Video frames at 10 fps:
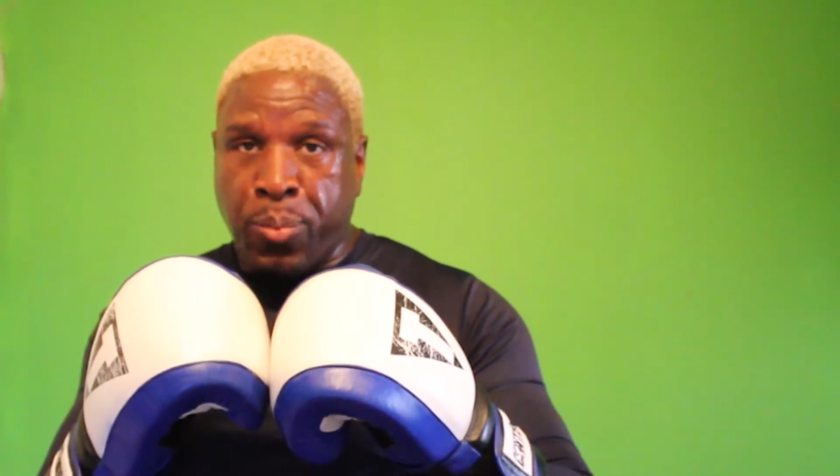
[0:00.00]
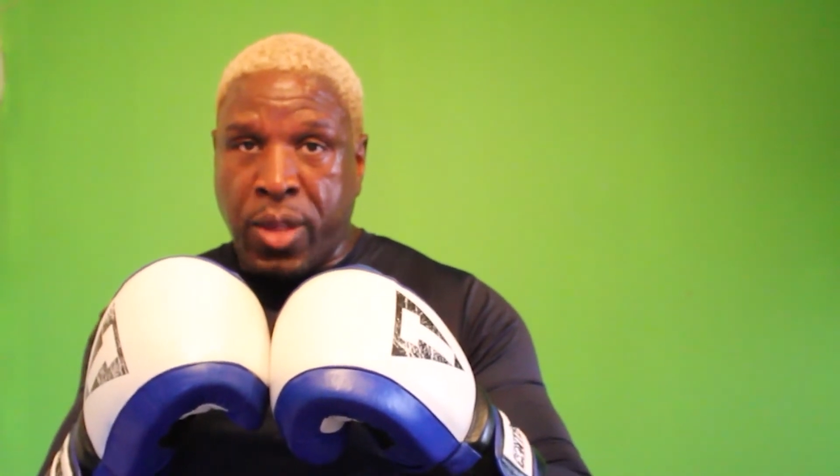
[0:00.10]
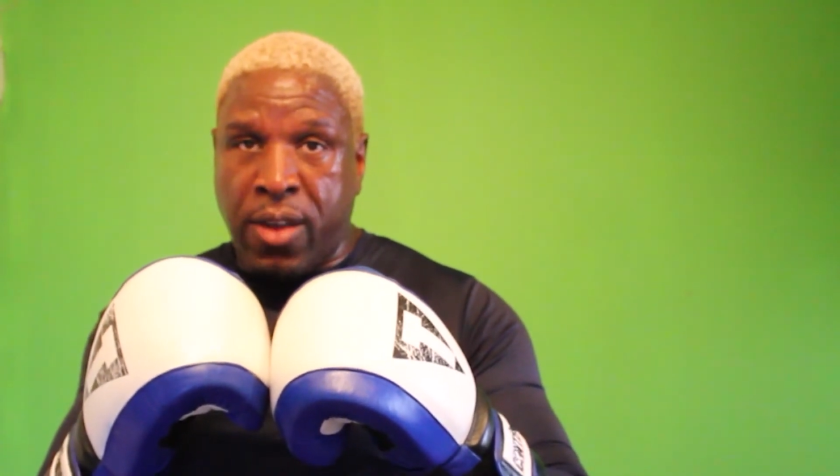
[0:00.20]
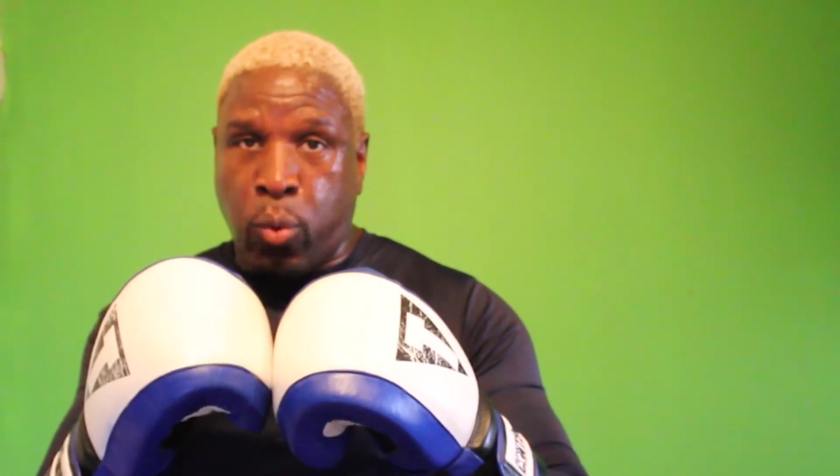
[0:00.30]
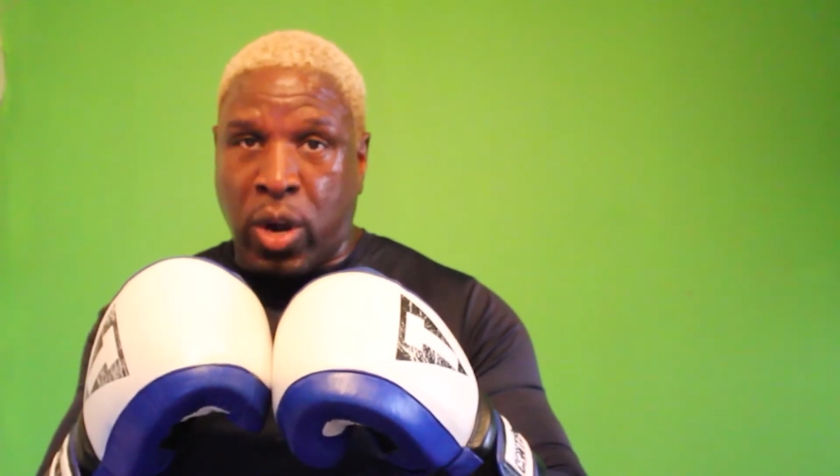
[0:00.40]

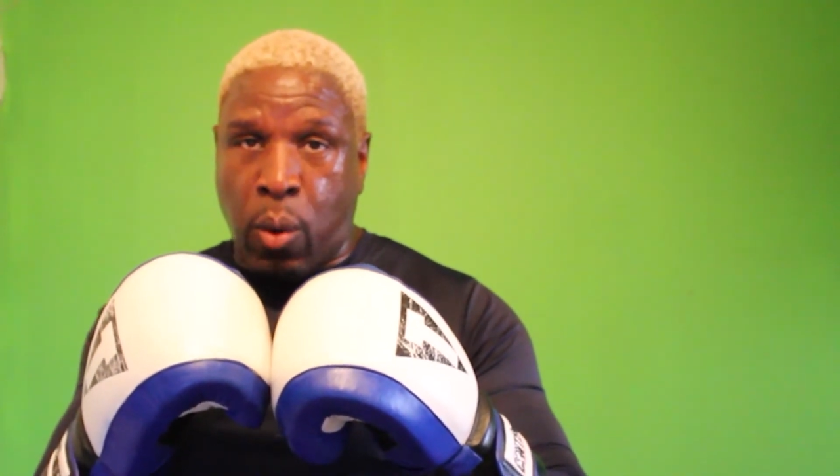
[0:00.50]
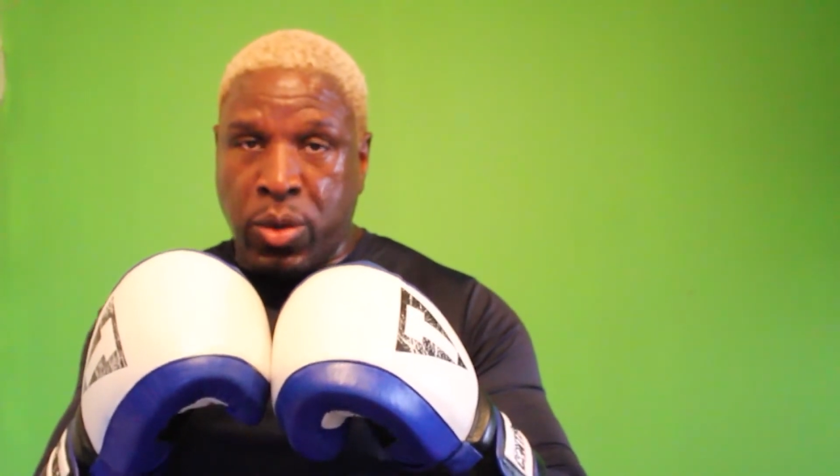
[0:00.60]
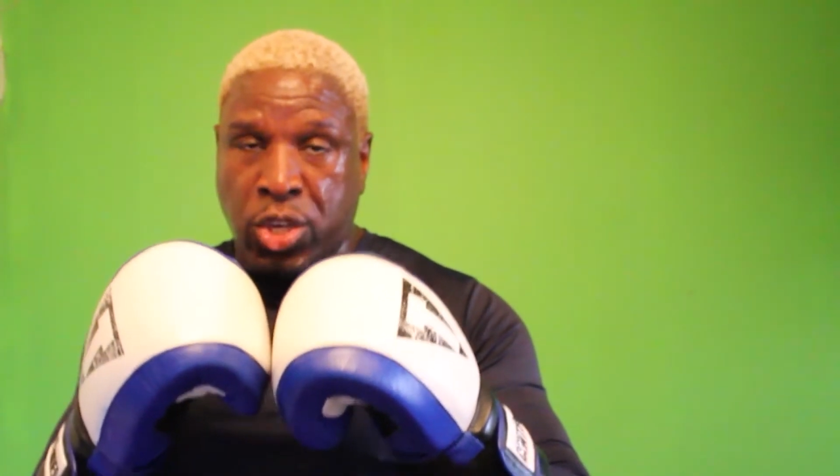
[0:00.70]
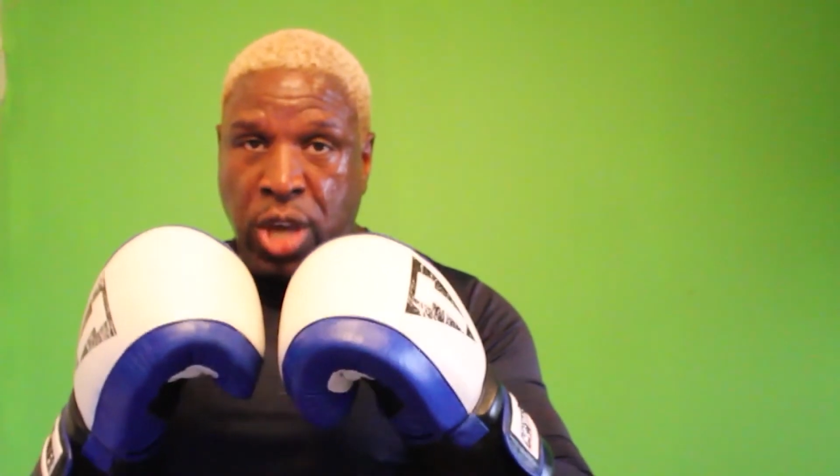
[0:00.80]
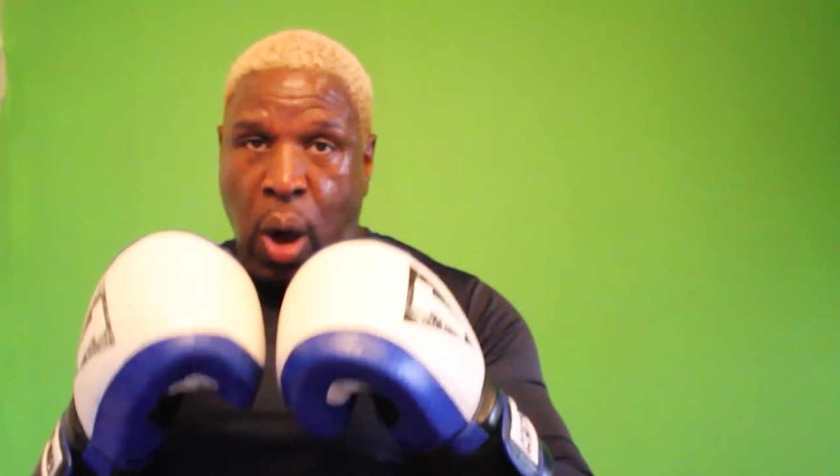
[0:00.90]
what I was
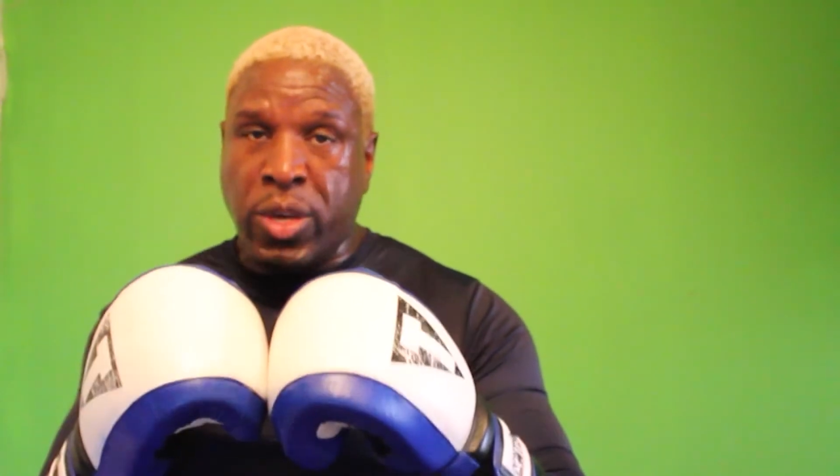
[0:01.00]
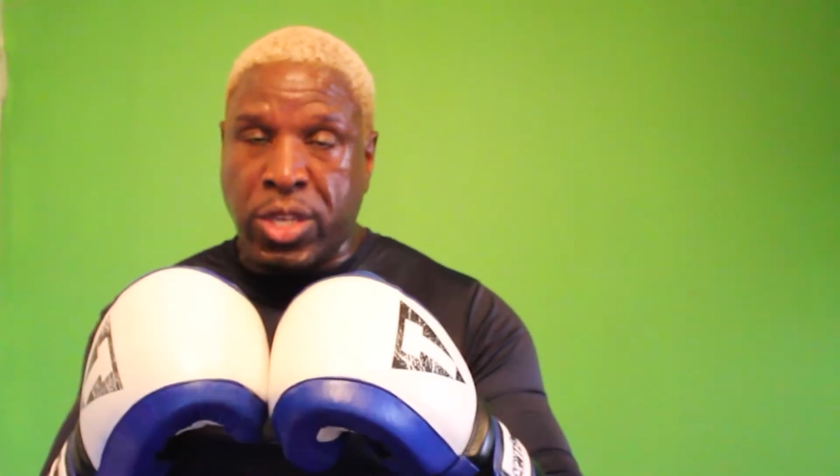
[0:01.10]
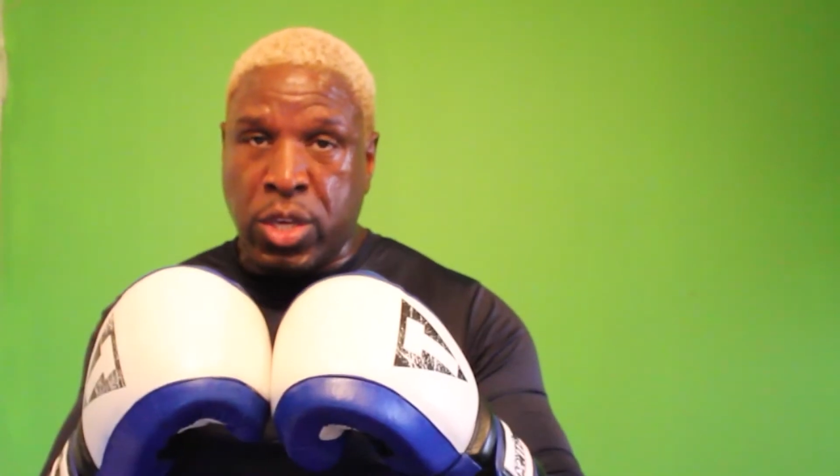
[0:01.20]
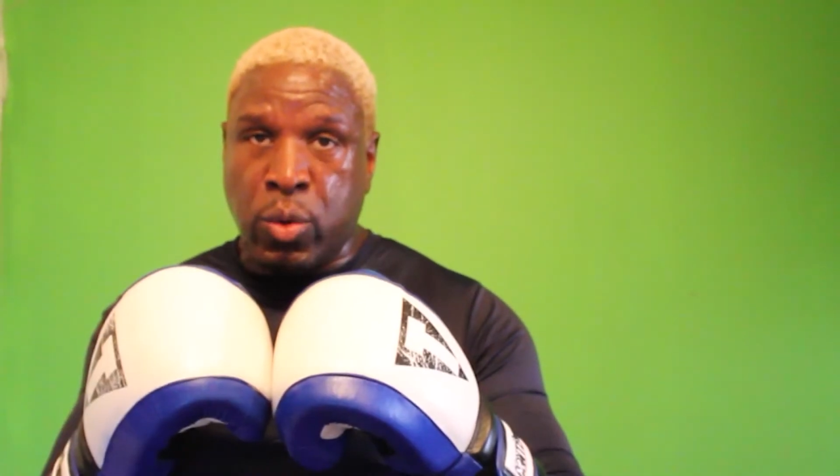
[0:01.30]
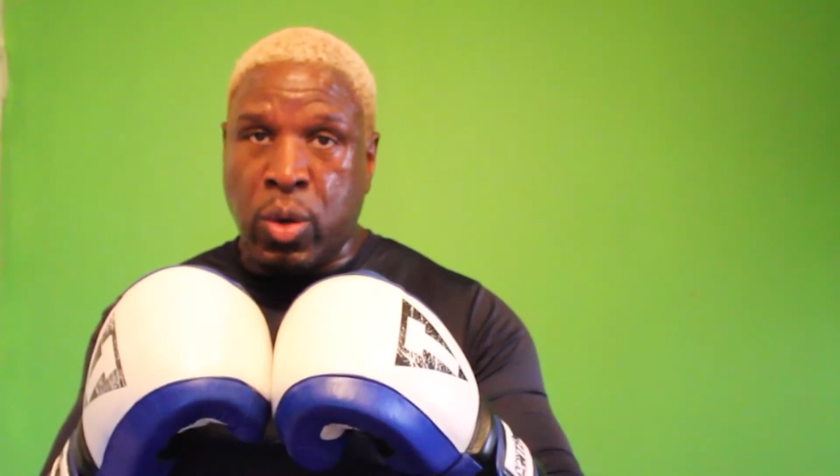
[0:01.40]
showing
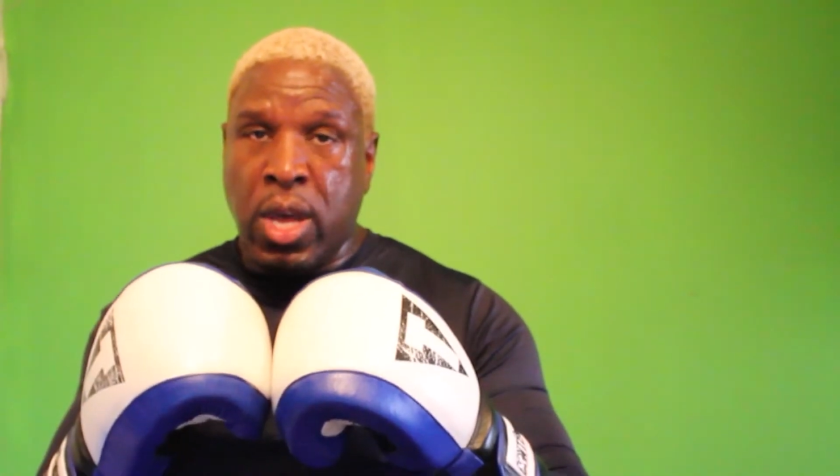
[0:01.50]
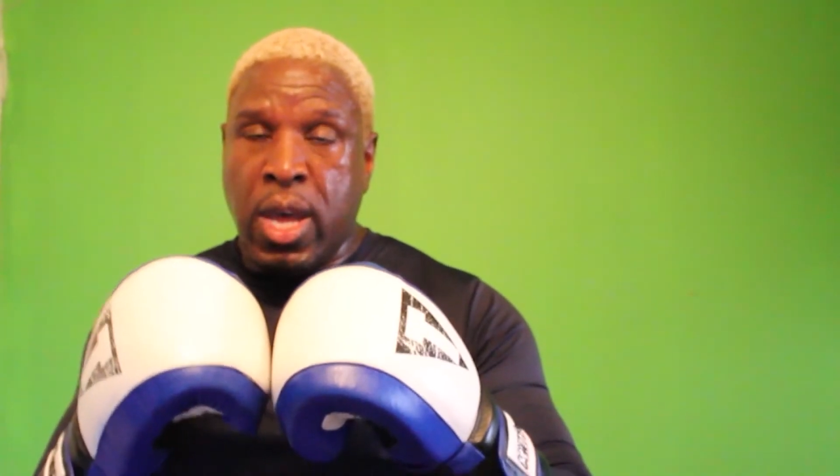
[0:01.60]
you